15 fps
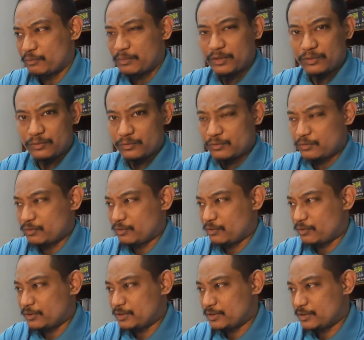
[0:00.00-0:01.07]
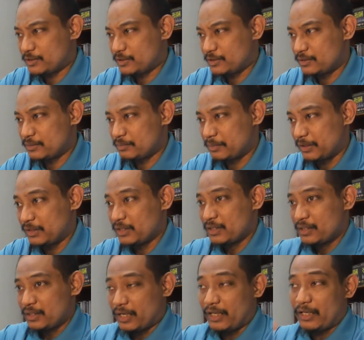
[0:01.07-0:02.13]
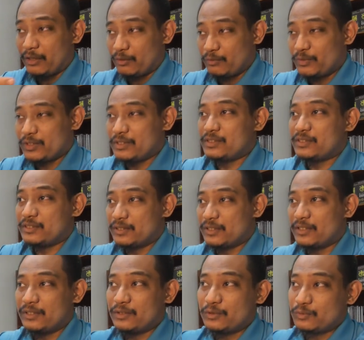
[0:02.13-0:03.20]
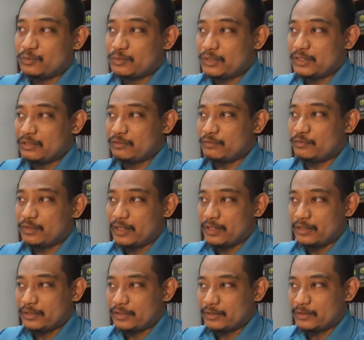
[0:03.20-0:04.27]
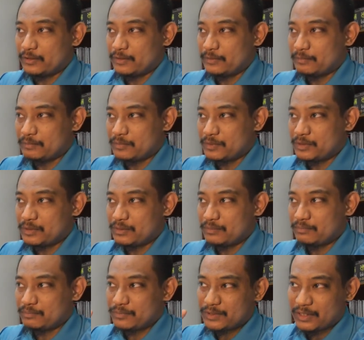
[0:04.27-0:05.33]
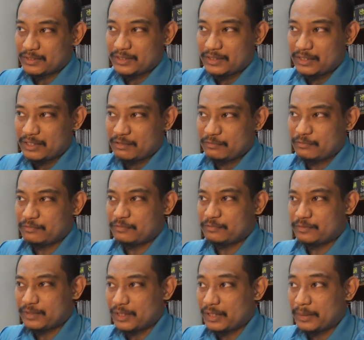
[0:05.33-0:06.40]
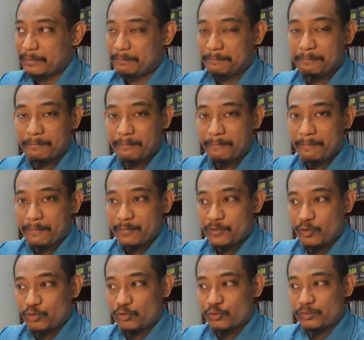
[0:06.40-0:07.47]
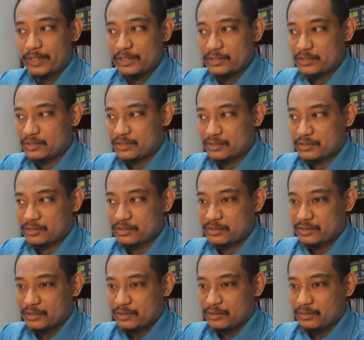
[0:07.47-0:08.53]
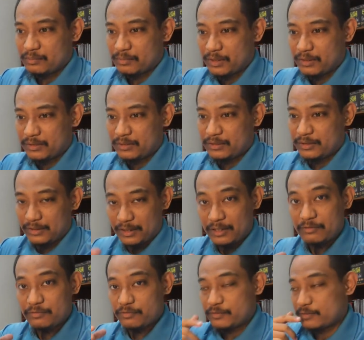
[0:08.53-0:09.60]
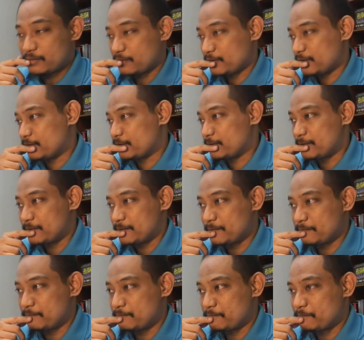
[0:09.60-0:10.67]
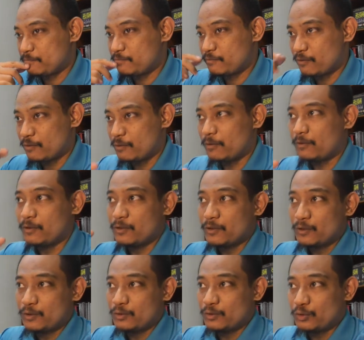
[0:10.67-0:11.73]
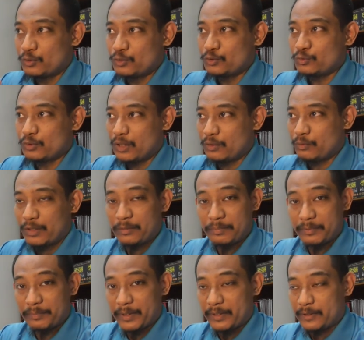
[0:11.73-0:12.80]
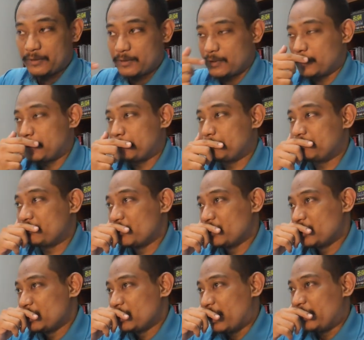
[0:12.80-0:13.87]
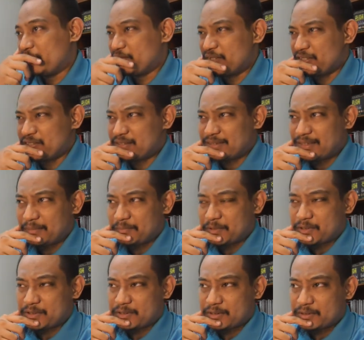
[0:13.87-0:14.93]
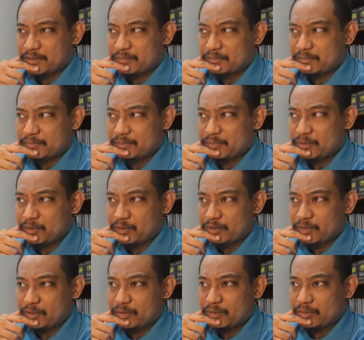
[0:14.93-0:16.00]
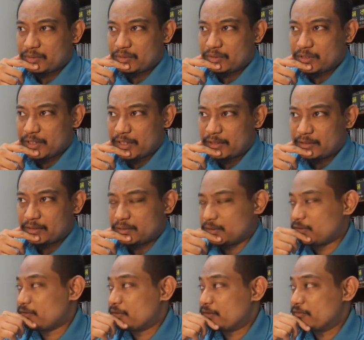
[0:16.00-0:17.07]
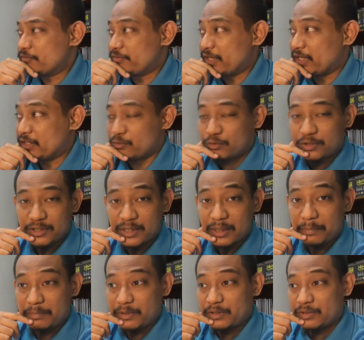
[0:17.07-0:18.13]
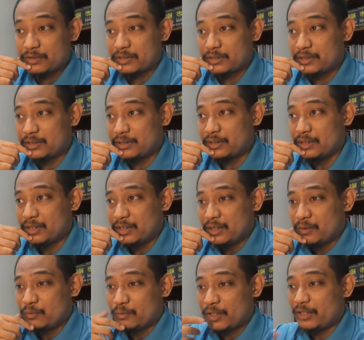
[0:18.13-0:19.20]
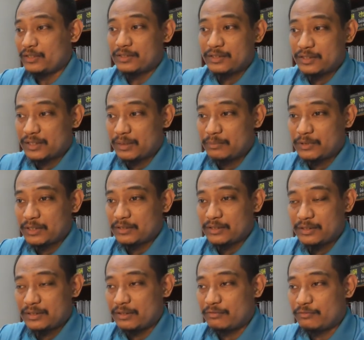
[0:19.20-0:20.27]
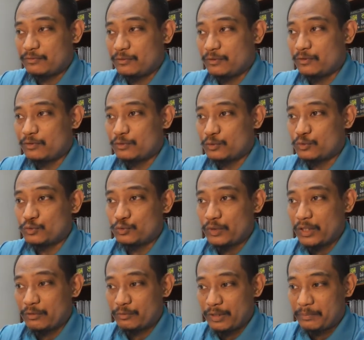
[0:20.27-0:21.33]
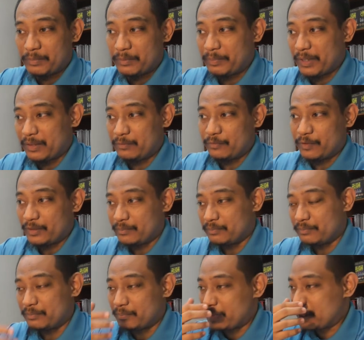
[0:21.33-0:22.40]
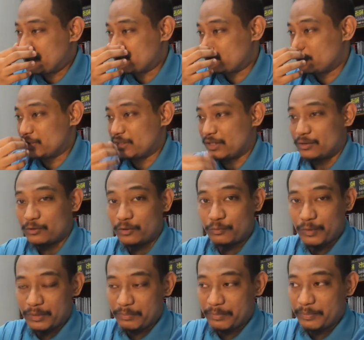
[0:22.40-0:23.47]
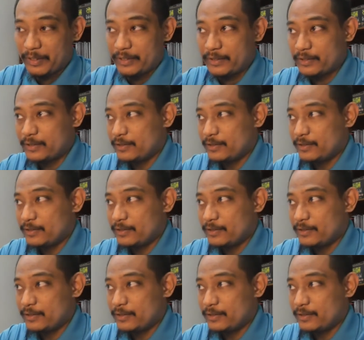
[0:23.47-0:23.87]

me to consider, but I always try to give like just enough time, not too much but enough for those who are well prepared. I know that seems not that fair to some, because they say, why is the time just enough for those who are well prepared when many students are not well prepared?